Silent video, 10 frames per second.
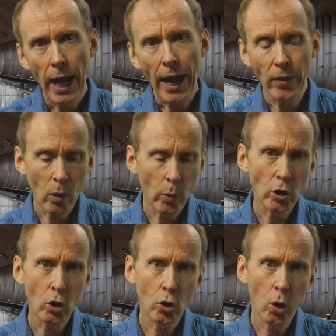And that when
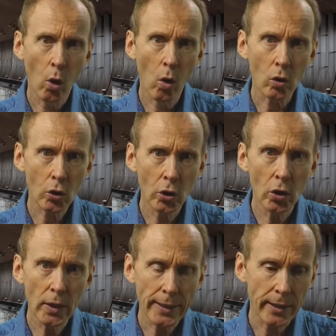you talk to
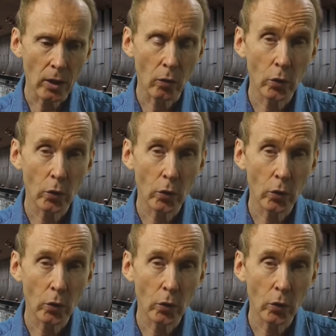yourself,